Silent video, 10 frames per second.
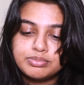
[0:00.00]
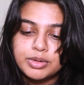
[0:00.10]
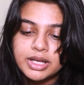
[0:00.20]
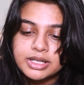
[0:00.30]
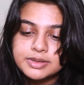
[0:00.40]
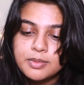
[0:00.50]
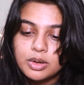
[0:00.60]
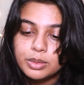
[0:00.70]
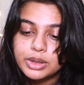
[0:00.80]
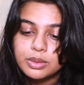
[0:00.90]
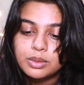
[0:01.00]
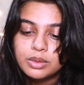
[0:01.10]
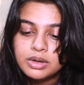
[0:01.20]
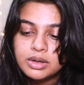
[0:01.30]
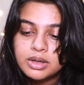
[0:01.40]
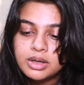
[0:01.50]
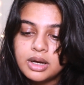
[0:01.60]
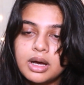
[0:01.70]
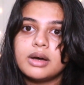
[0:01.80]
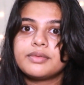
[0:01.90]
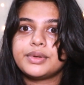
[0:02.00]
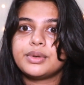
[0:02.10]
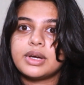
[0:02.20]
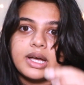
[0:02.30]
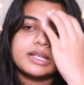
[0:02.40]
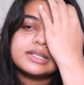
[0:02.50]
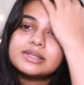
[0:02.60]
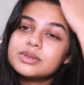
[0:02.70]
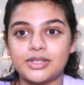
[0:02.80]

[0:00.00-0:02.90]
put like a small video up for you guys.